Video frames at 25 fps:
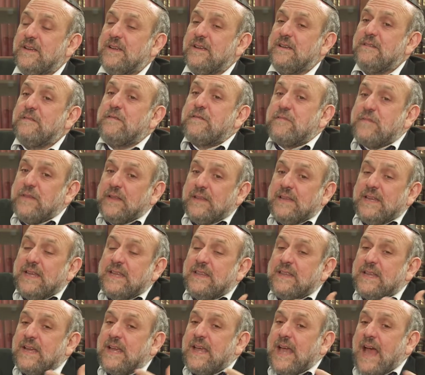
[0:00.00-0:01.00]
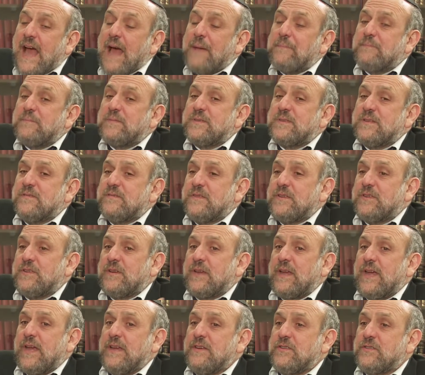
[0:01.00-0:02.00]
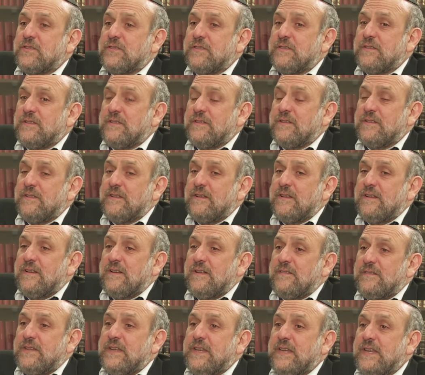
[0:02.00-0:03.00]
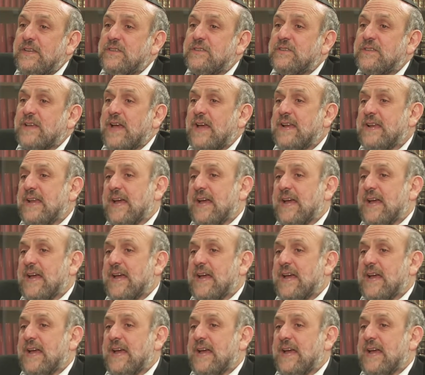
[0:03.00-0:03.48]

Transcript: filling the gaps of education that each side